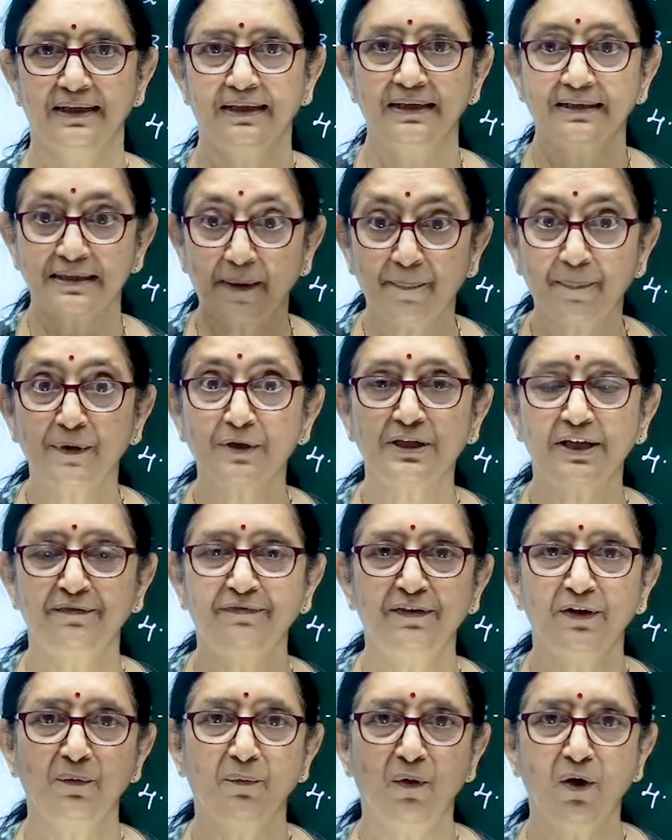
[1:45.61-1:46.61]
Suppose if
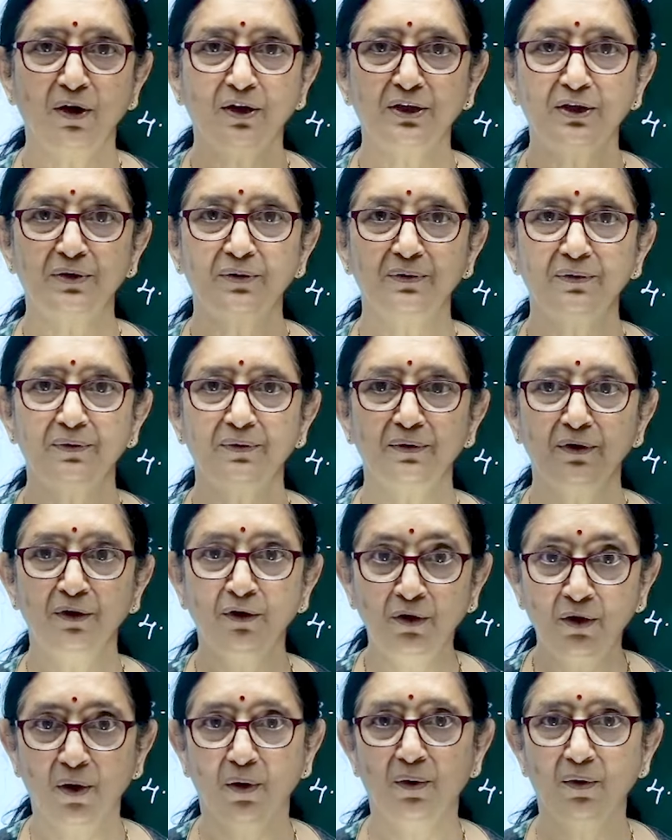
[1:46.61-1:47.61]
you want to
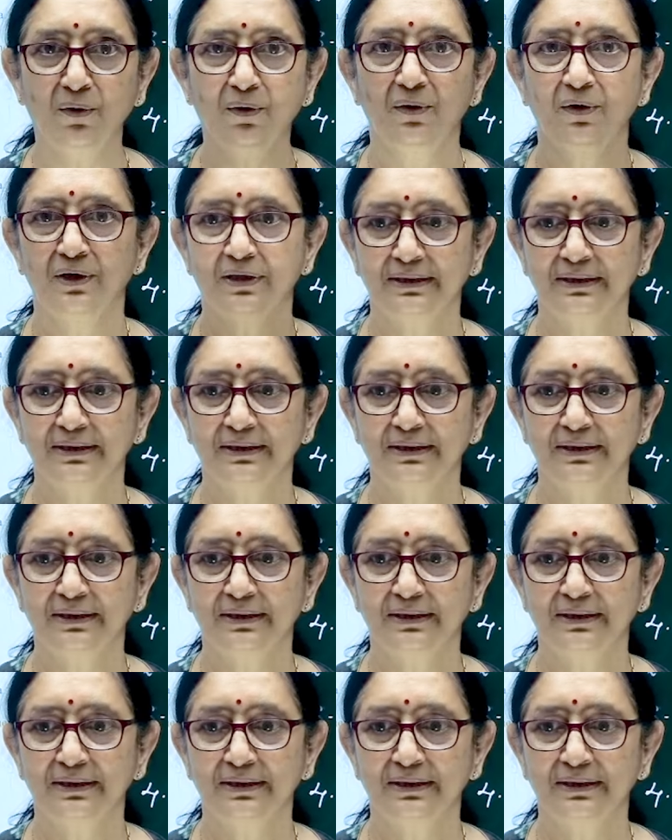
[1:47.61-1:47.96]
know